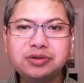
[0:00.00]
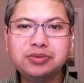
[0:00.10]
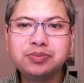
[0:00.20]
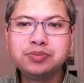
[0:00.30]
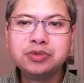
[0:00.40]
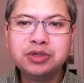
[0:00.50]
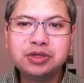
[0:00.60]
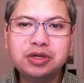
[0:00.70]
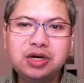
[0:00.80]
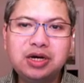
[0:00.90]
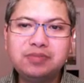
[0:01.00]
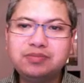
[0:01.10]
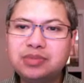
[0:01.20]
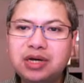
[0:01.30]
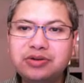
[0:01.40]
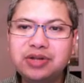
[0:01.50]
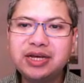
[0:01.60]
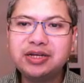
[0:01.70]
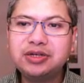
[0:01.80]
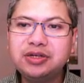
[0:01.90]
So I'd
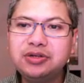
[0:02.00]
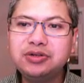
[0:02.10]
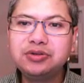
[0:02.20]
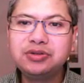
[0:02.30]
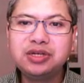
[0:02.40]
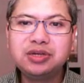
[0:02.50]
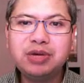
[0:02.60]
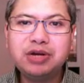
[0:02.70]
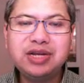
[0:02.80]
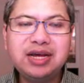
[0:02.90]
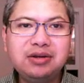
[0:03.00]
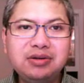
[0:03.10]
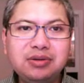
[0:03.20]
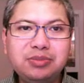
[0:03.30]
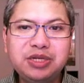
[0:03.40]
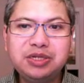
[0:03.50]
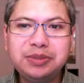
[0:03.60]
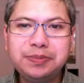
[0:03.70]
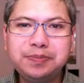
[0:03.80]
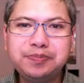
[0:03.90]
like you to think about that a little
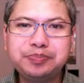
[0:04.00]
bit.